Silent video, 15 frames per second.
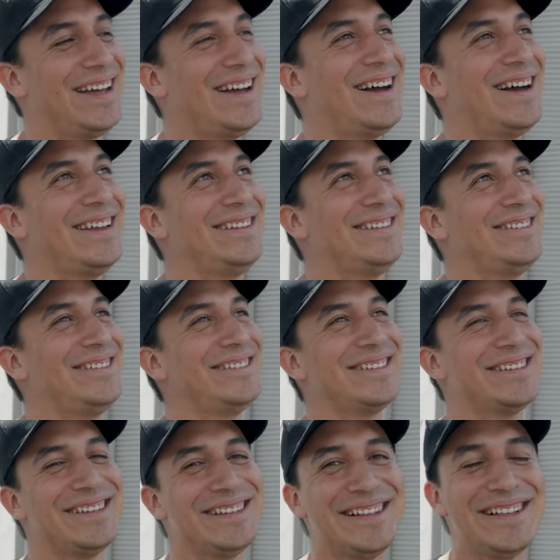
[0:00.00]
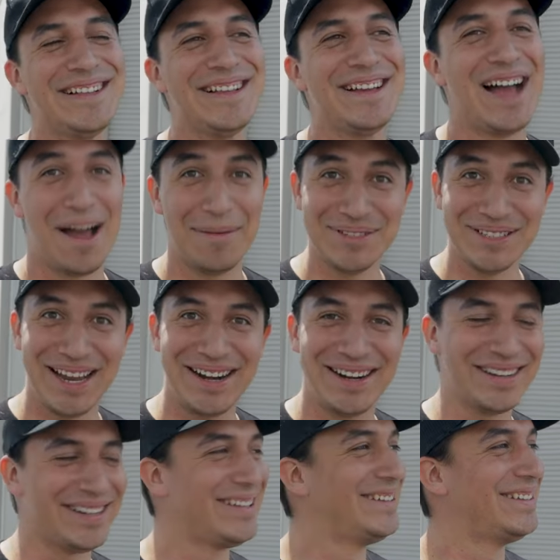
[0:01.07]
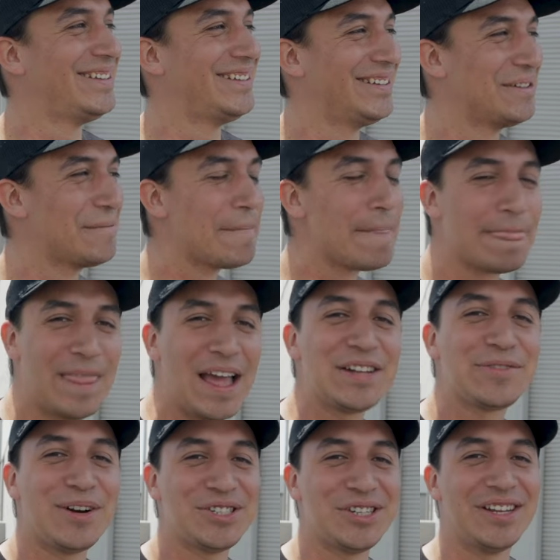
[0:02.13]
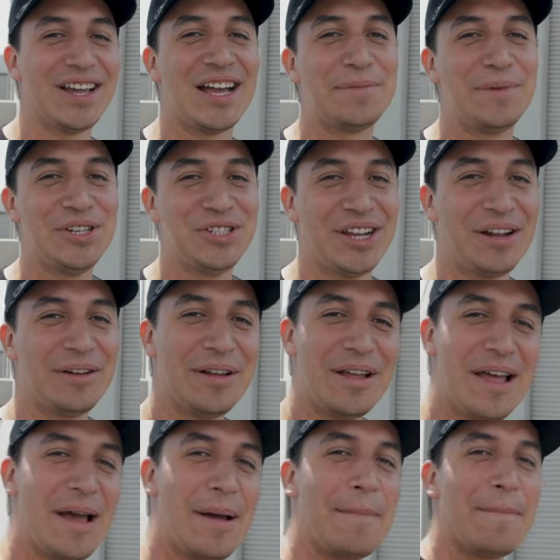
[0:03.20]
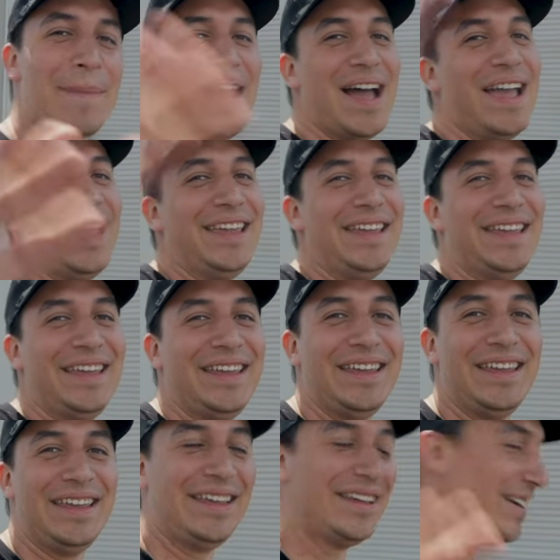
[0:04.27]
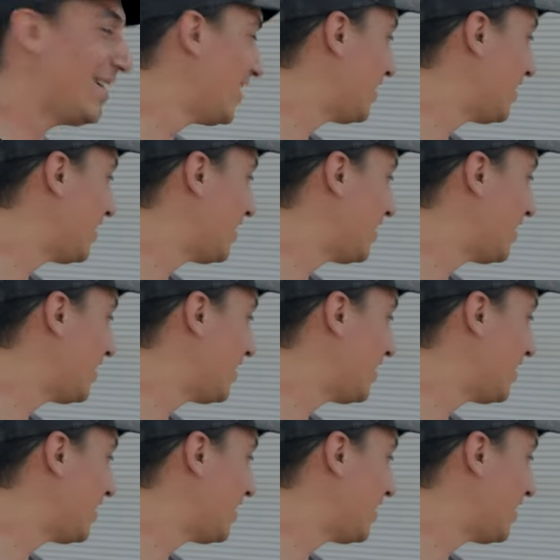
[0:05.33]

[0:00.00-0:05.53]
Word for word: Ah, oh, dude, I'm scared. Thanks for watching, guys. Appreciate it. Bye.